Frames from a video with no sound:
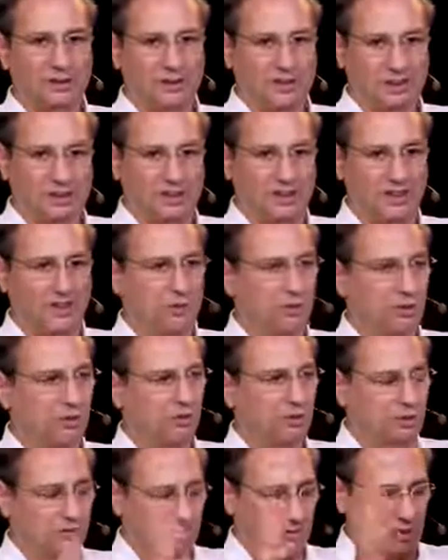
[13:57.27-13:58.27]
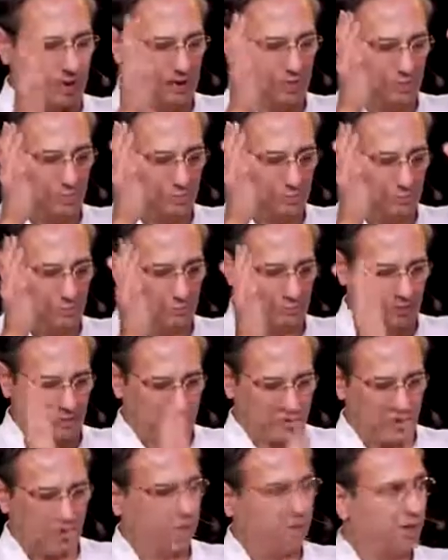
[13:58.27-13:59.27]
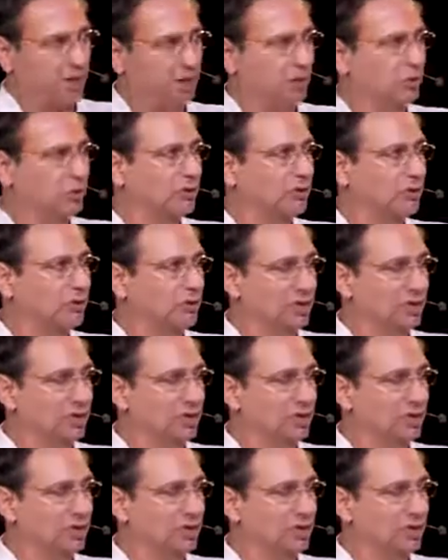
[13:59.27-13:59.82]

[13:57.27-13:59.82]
in CPU, and I'll develop the algorithm,